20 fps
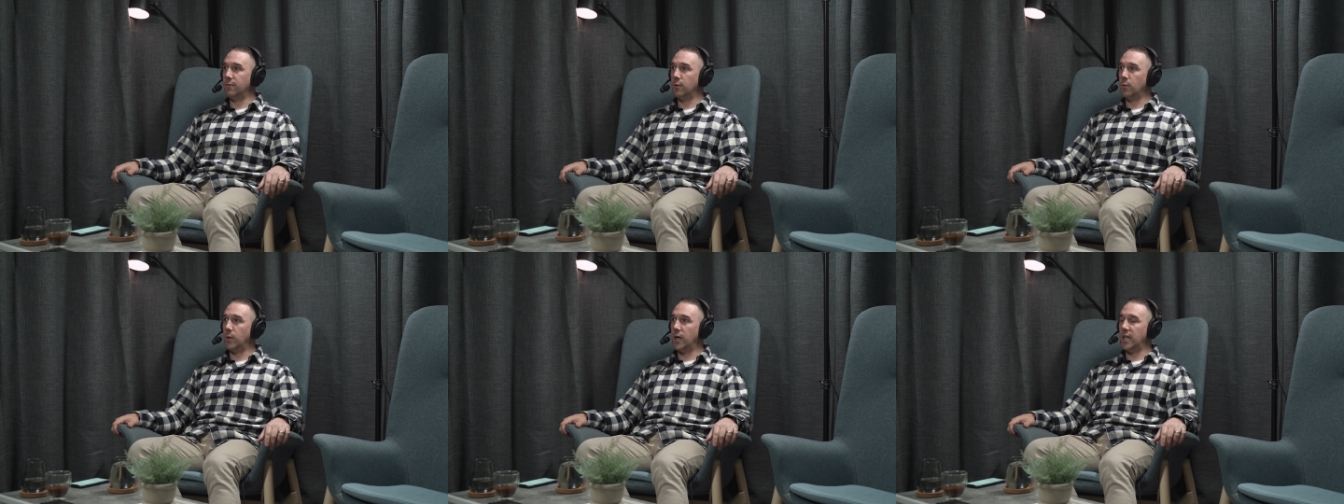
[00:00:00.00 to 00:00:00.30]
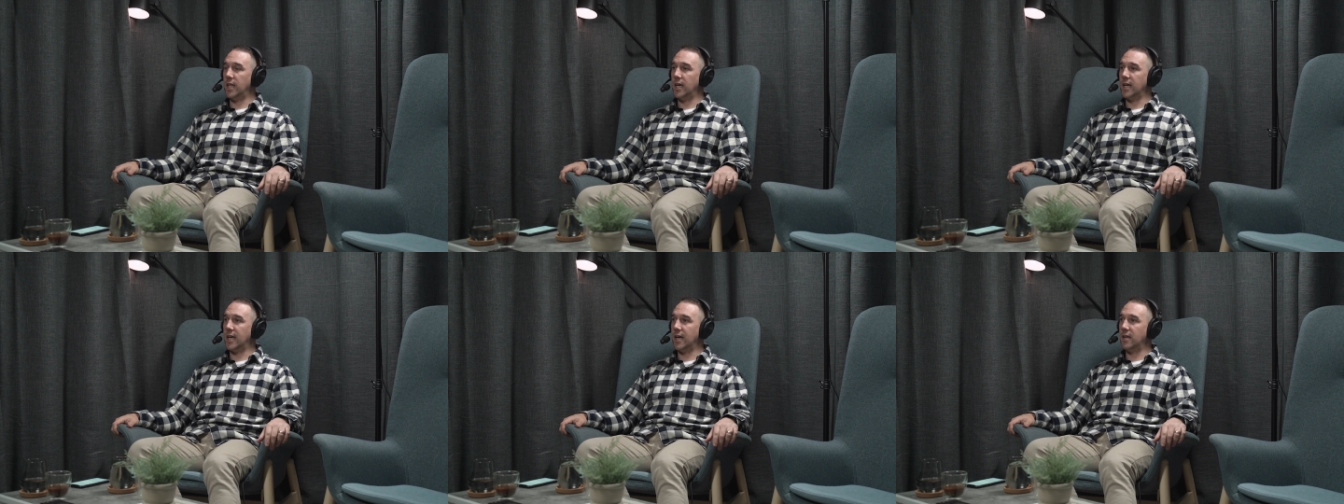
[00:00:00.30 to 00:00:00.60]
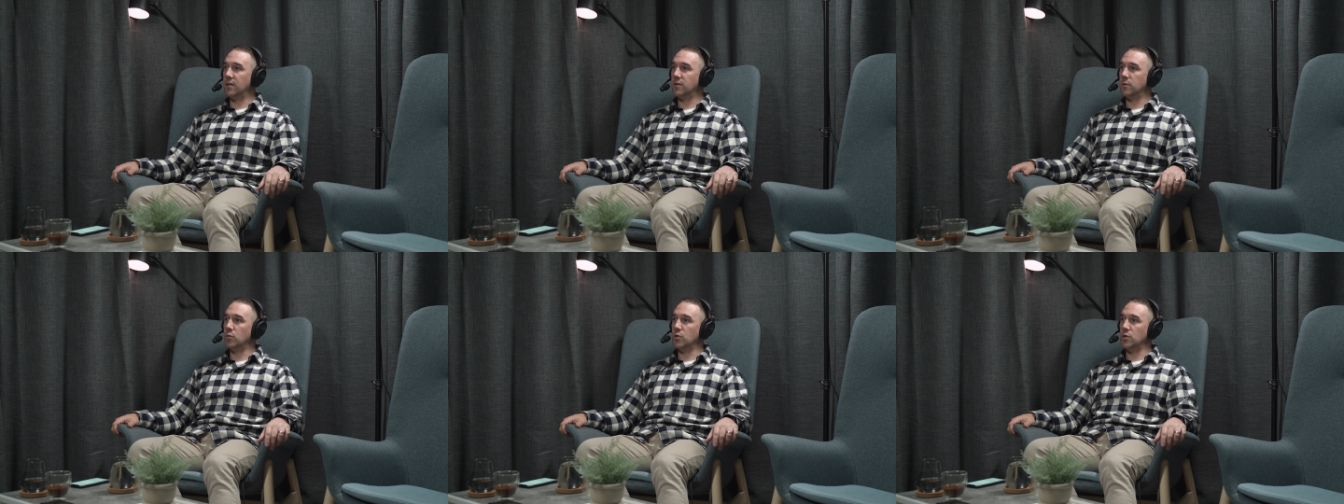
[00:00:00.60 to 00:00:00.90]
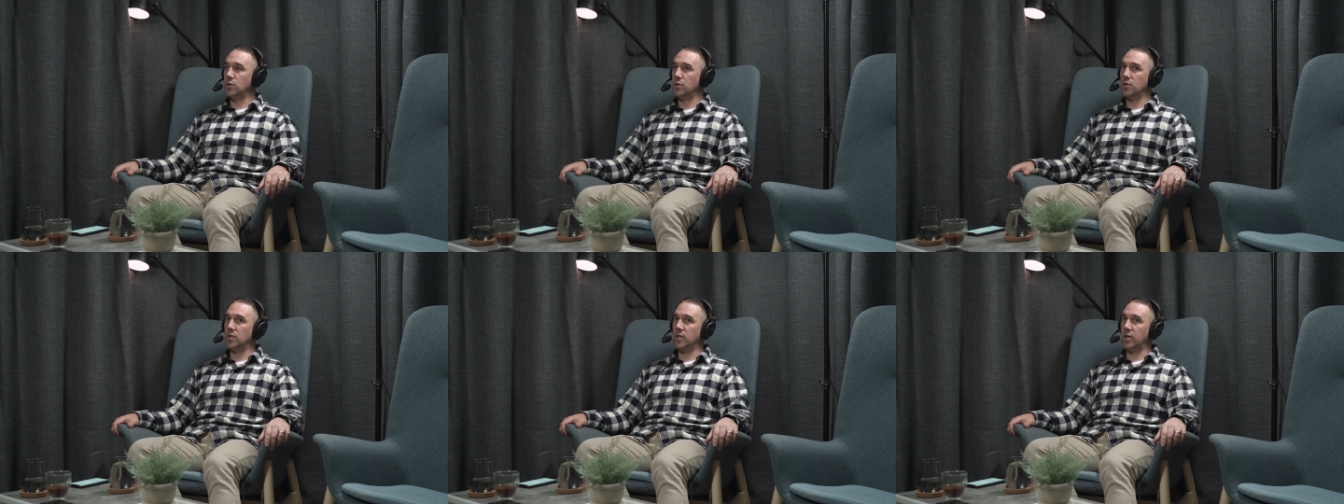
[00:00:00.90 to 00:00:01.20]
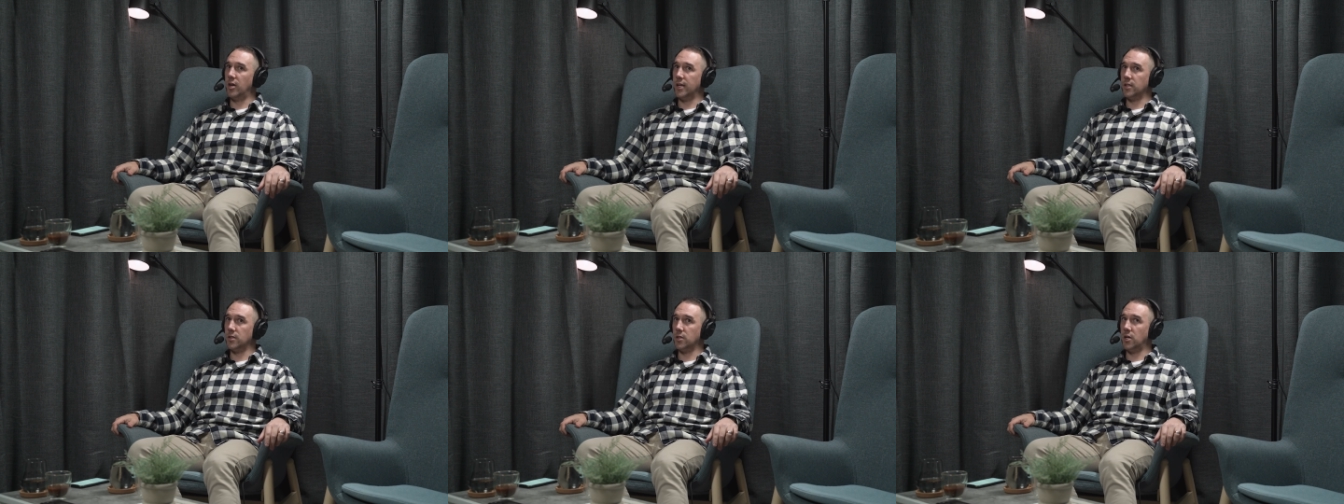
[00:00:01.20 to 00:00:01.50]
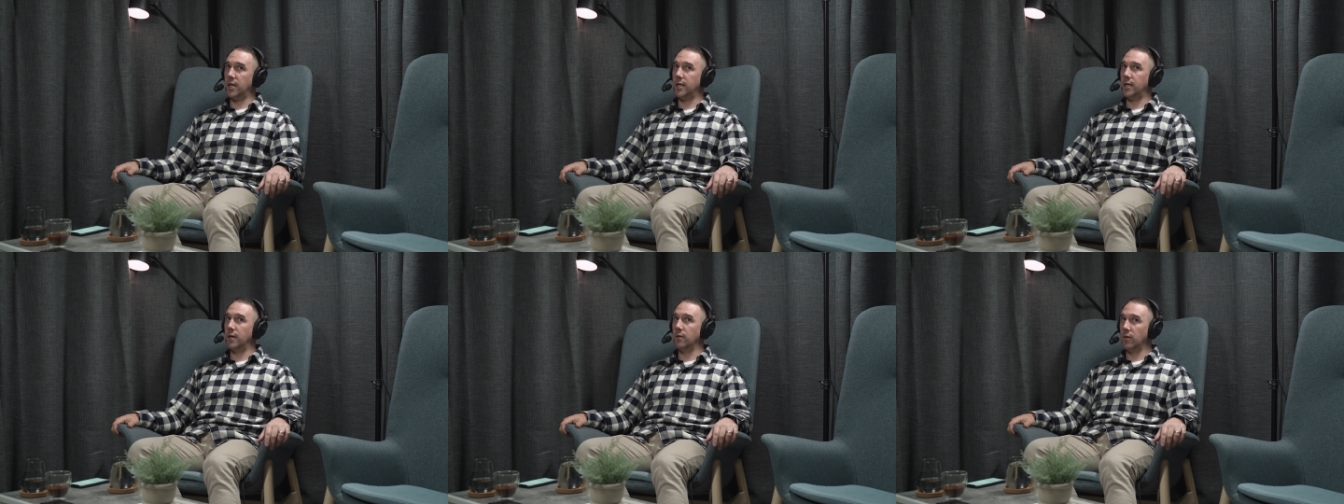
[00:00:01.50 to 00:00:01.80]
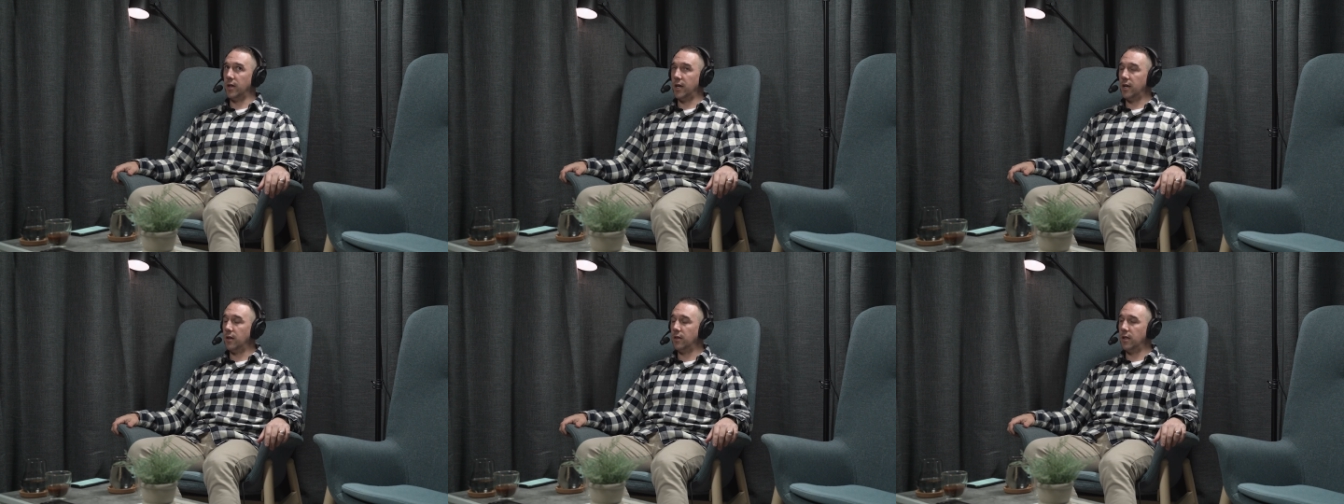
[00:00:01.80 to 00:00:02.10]
way they can to reduce their anxiety
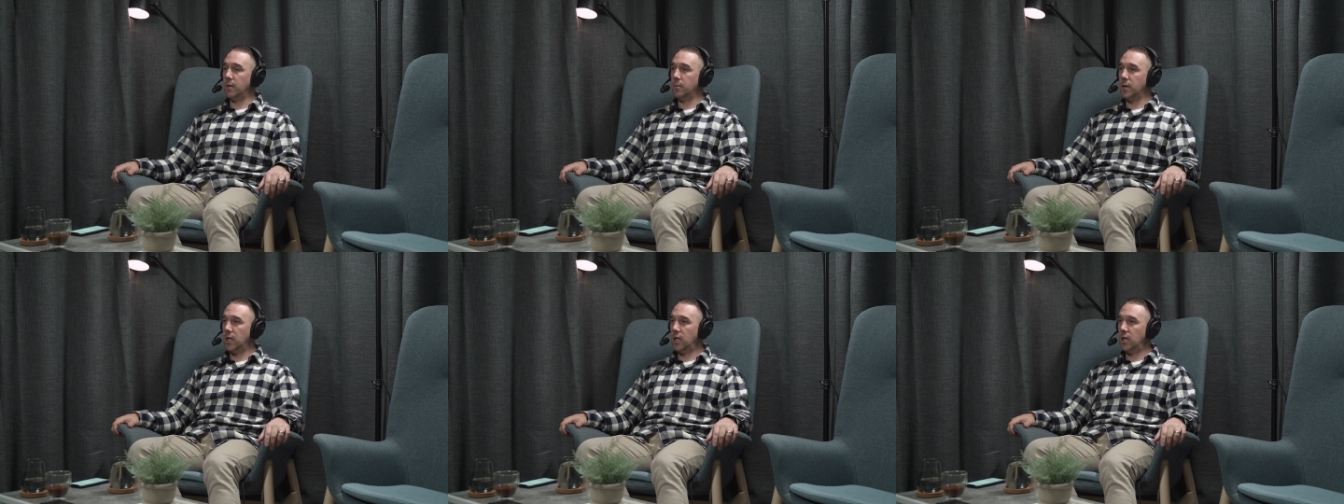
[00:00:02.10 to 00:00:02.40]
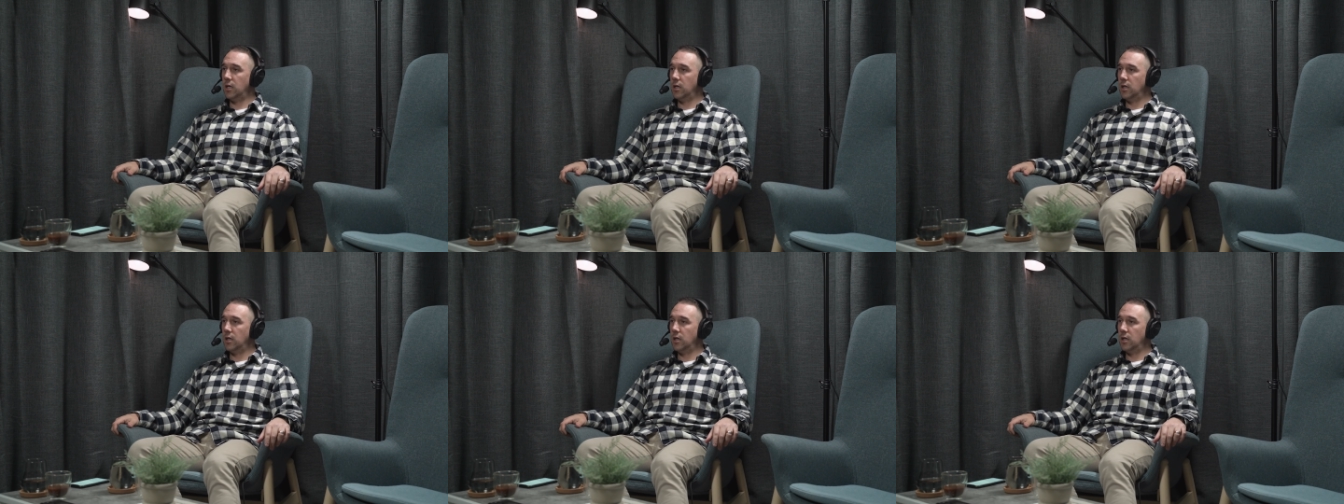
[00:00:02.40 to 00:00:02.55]
around their money.